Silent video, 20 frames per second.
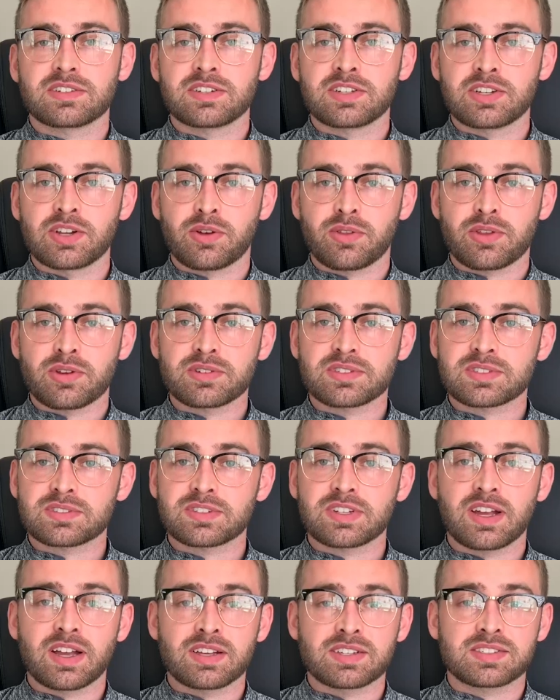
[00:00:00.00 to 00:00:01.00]
You know, there's
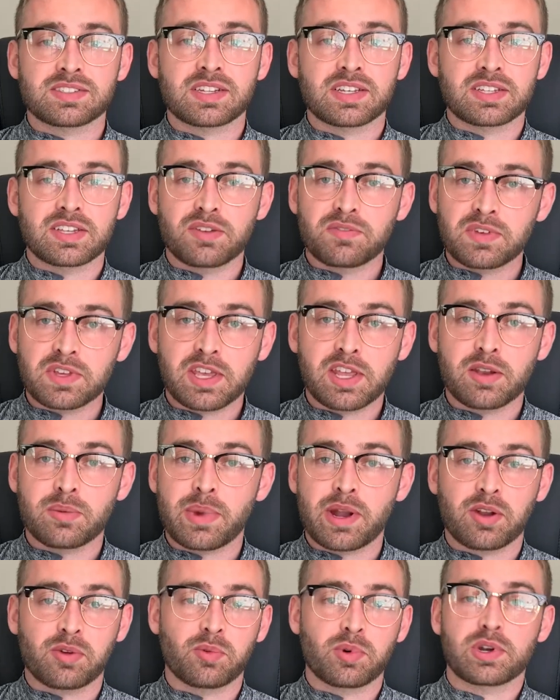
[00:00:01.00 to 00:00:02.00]
a significant
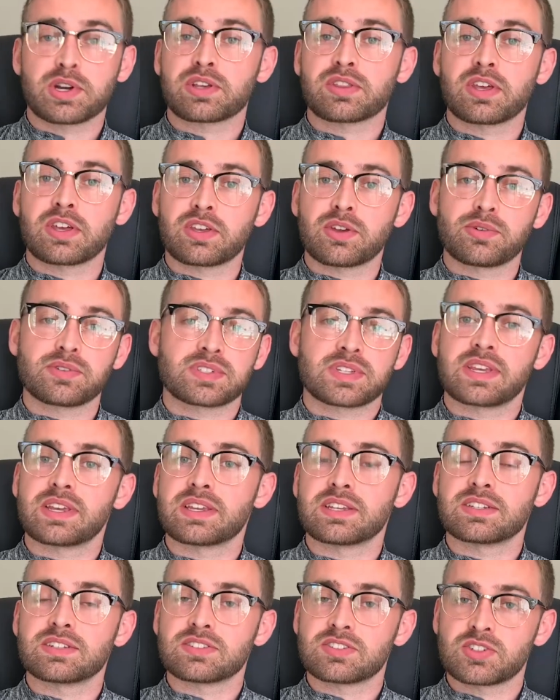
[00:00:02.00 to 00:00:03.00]
amount of work that goes
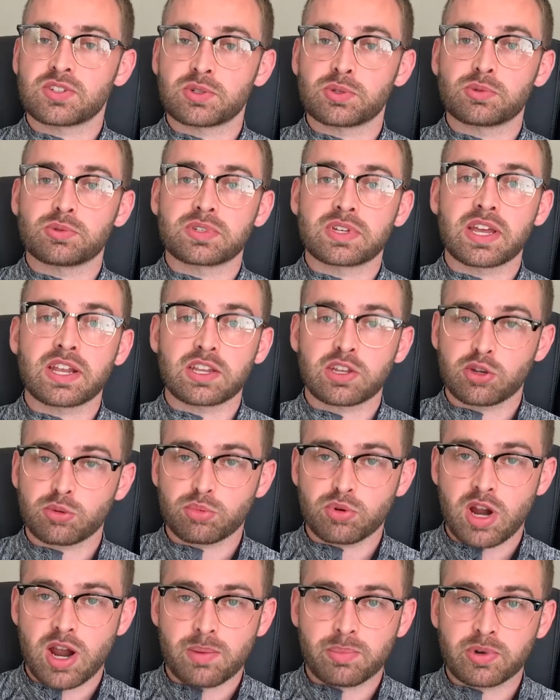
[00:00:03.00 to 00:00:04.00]
into getting your
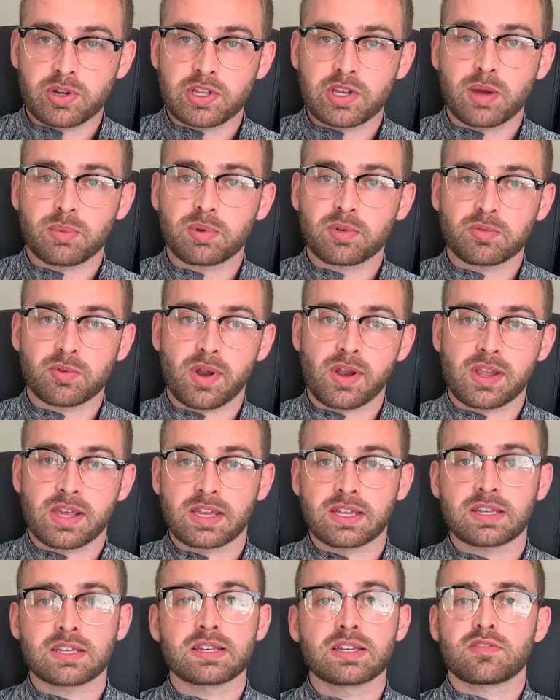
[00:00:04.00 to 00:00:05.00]
property up and
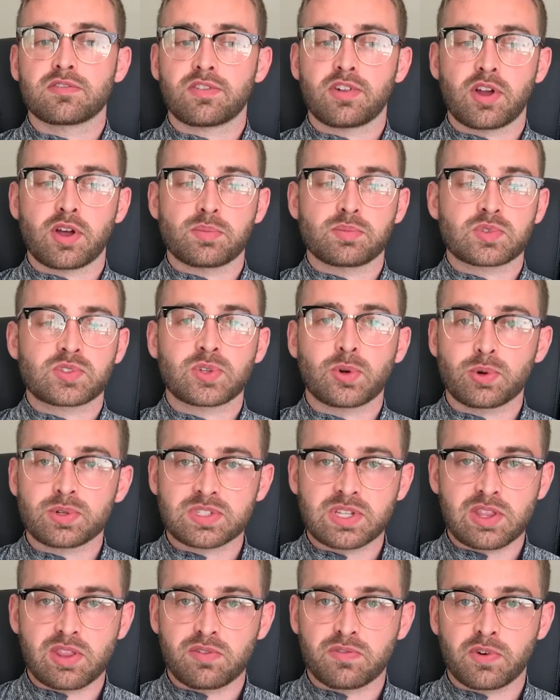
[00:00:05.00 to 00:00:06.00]
running, from
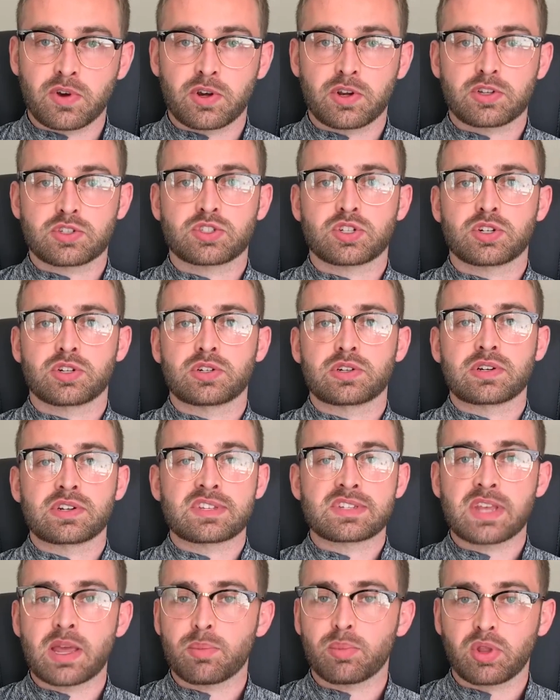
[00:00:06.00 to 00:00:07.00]
sourcing the furniture,
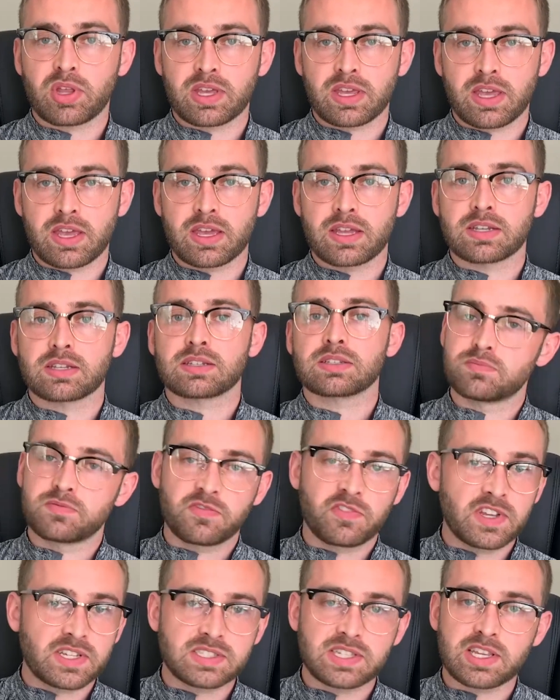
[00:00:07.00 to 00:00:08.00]
assembling it,
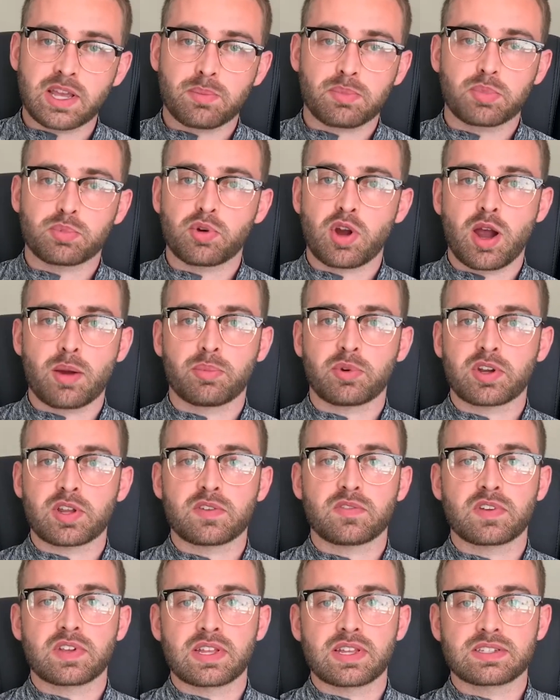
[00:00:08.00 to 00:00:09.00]
fixing up the property
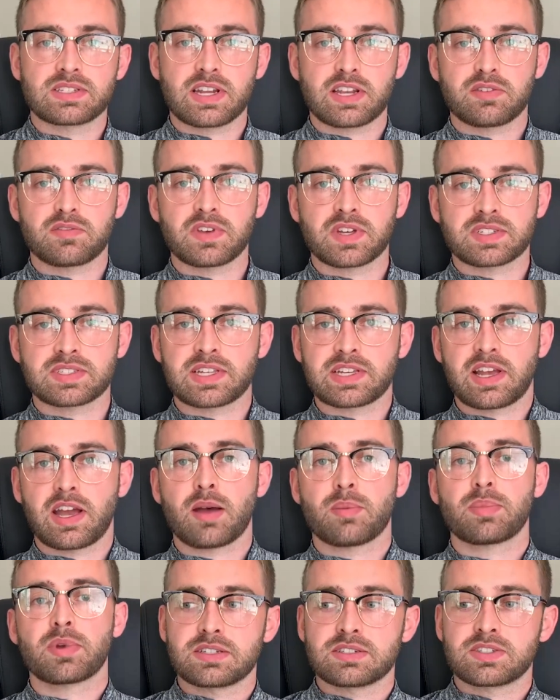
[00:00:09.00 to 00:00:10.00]
if it needs any fixing
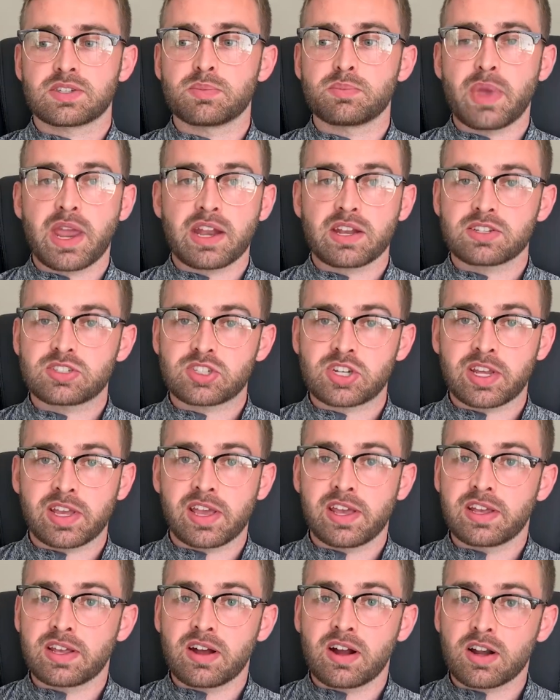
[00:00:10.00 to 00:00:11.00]
up, to managing
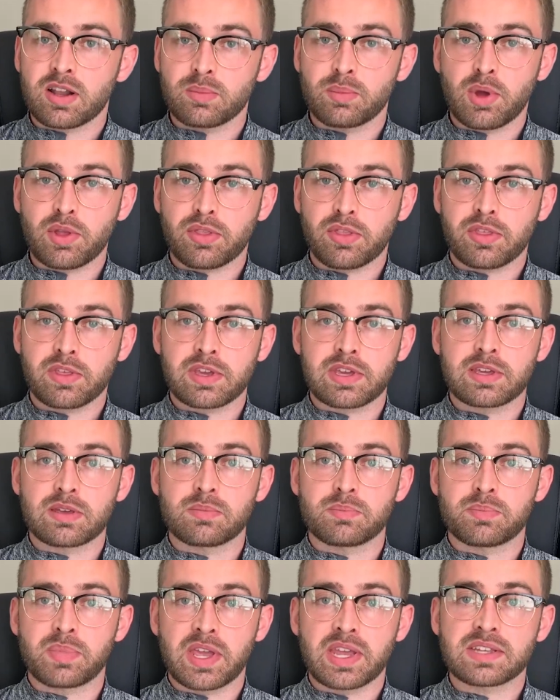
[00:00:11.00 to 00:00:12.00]
it on a monthly
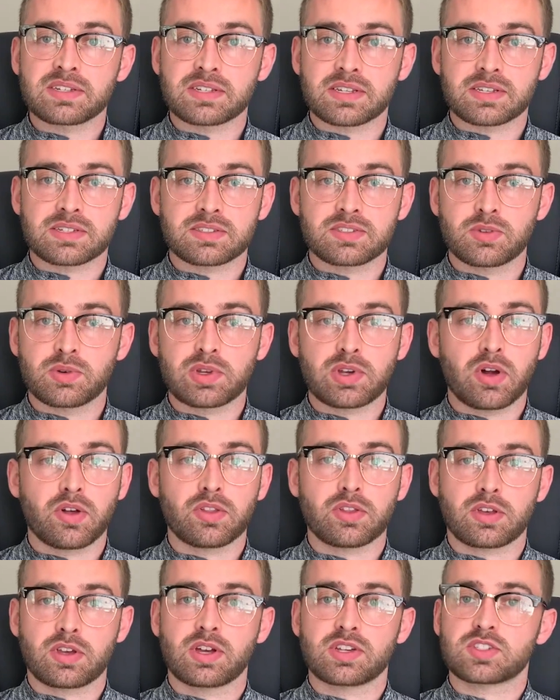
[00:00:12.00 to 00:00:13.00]
basis, doing all
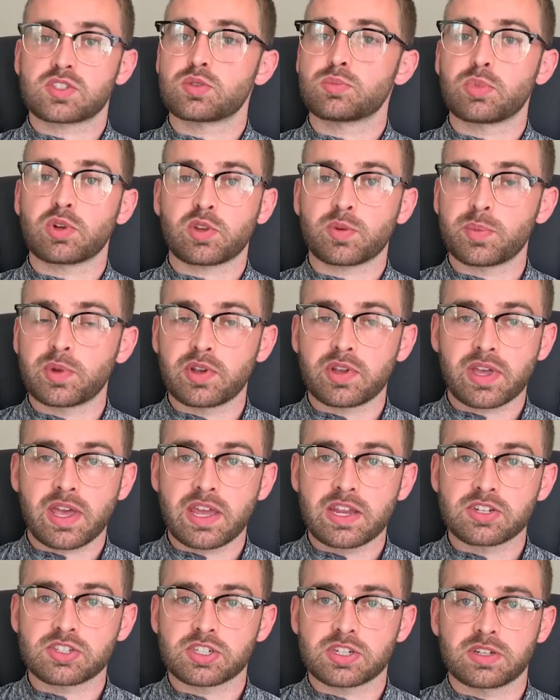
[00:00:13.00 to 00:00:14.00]
the customer
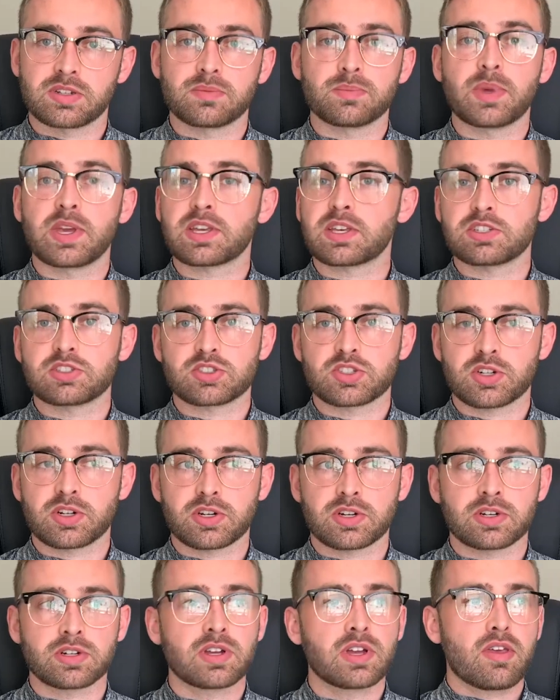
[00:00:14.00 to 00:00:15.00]
communication, making
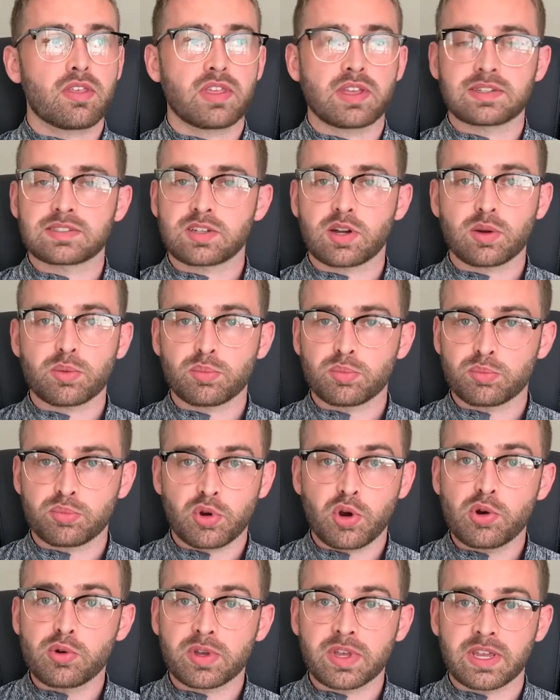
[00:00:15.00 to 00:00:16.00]
sure things aren't
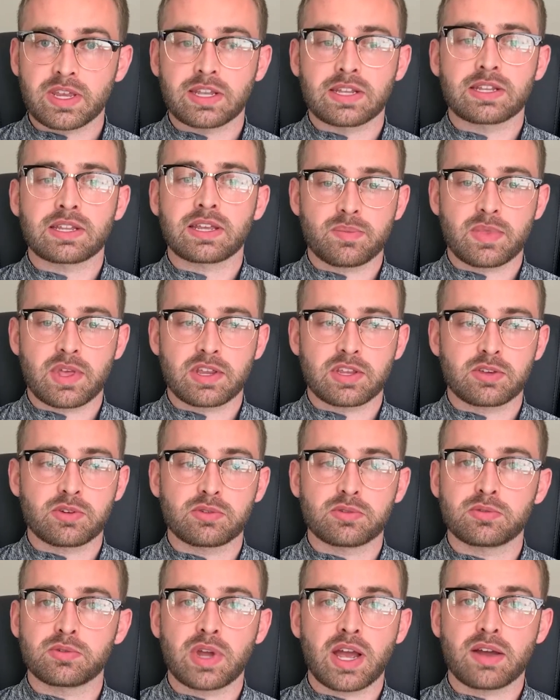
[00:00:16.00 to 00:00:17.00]
broken, and that
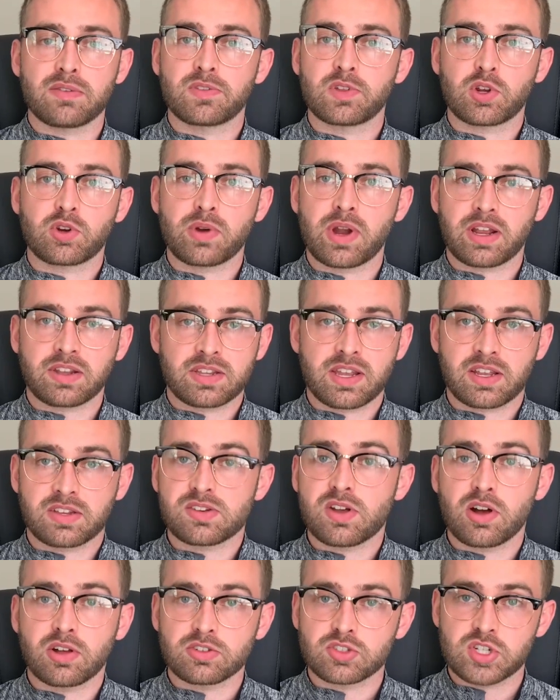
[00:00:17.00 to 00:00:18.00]
you have the correct
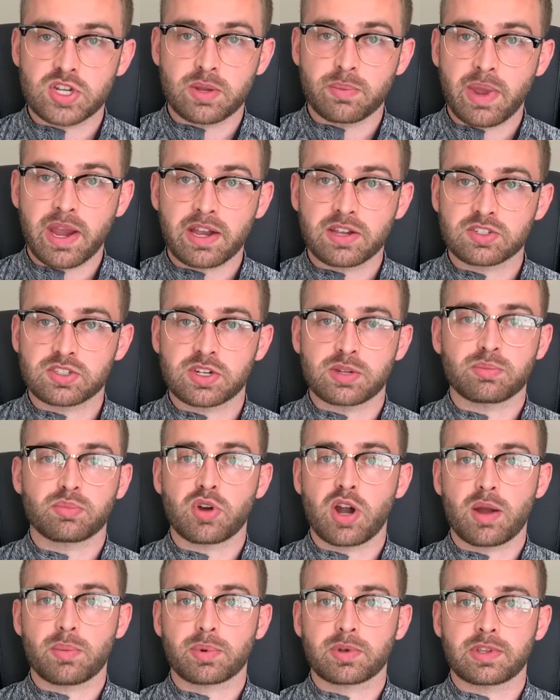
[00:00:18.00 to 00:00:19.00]
technology to manage it
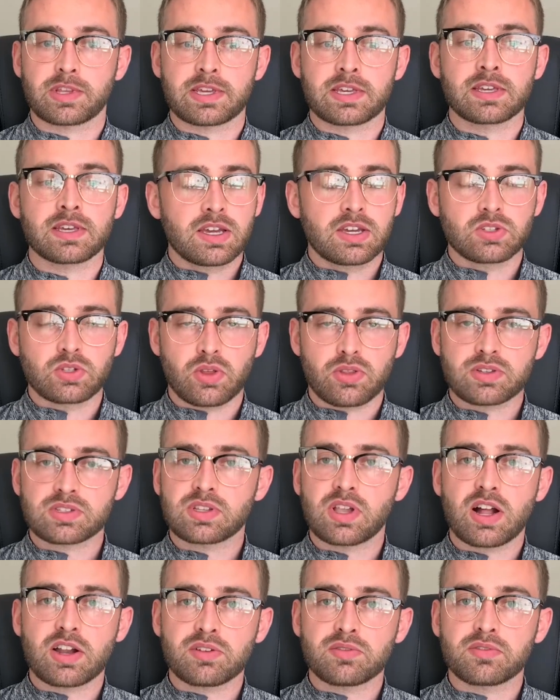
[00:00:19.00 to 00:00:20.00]
properly. You know, there's a
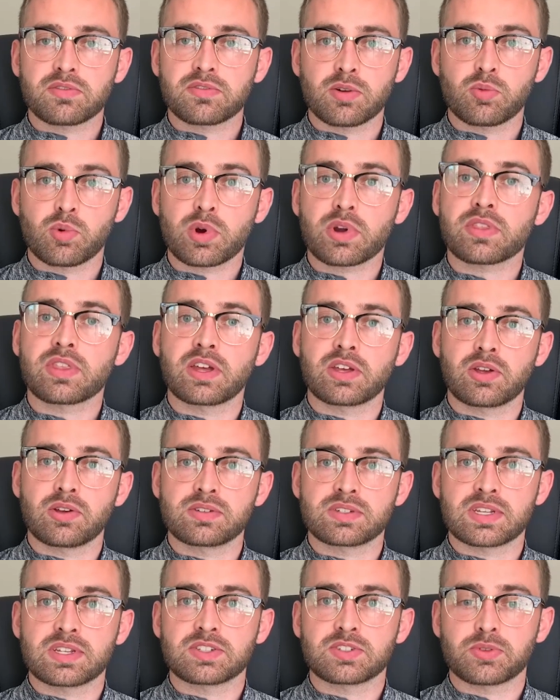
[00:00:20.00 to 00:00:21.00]
lot of work that
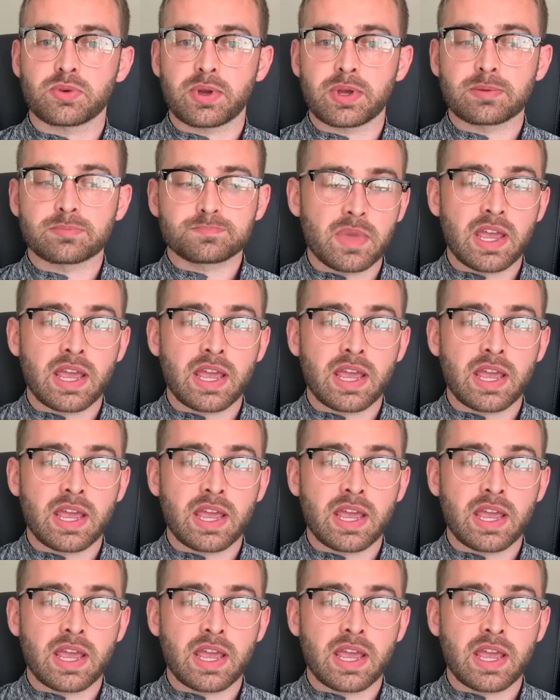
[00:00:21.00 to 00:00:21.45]
goes into it.